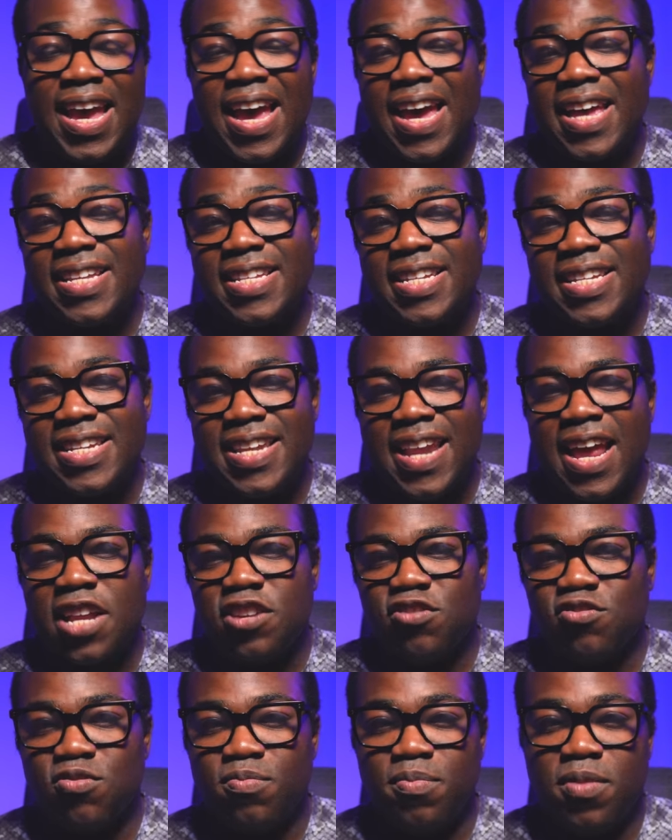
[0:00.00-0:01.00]
And
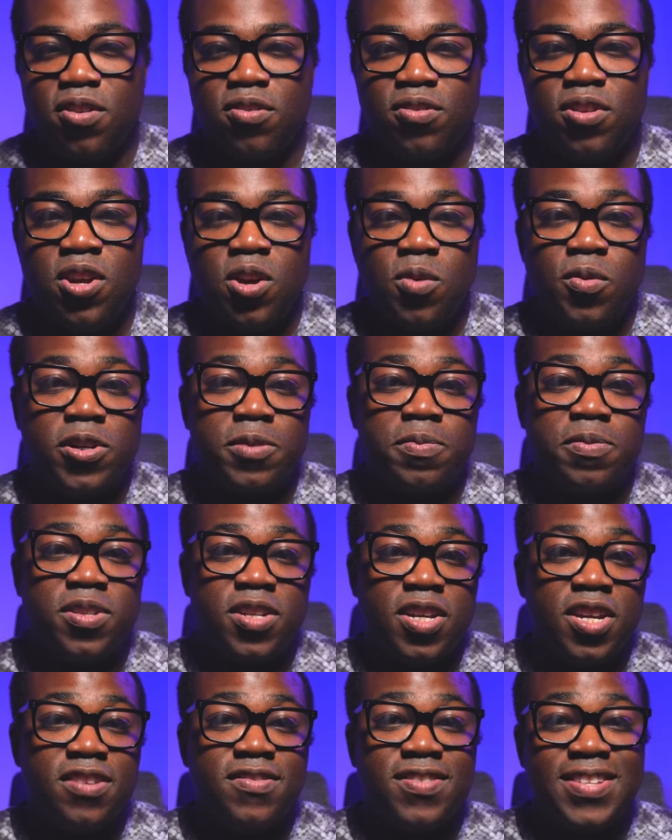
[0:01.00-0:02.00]
Natural mode, which
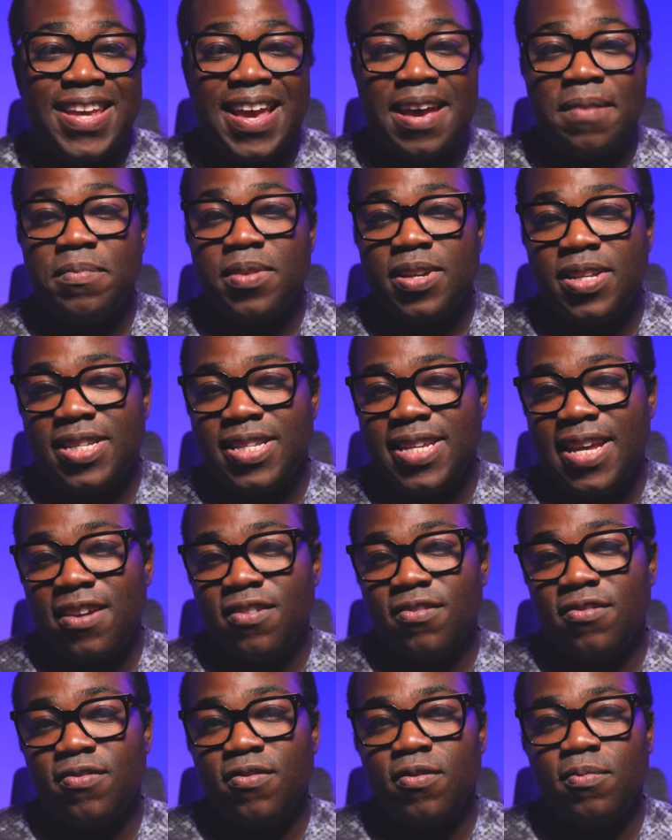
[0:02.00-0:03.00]
preserves the ambient
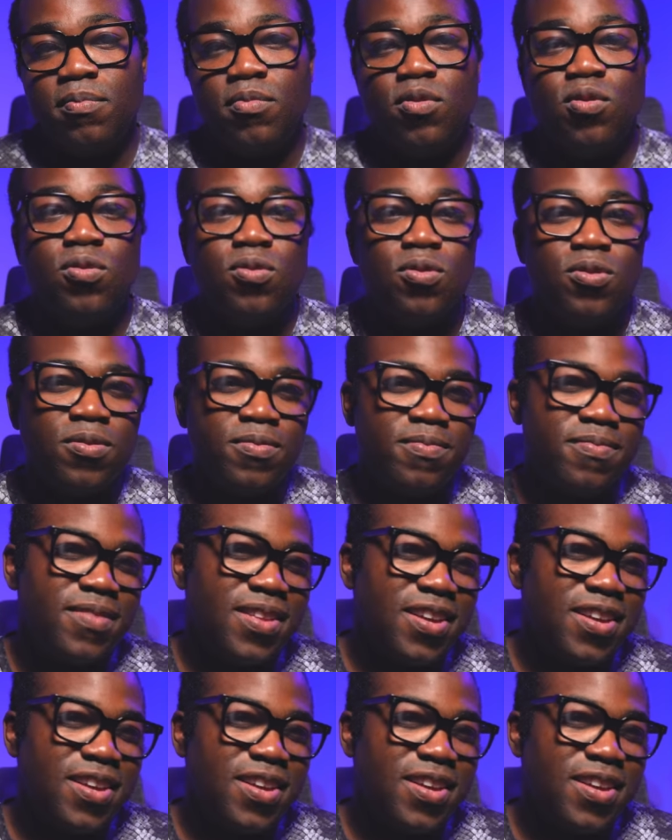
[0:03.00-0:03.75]
sound for more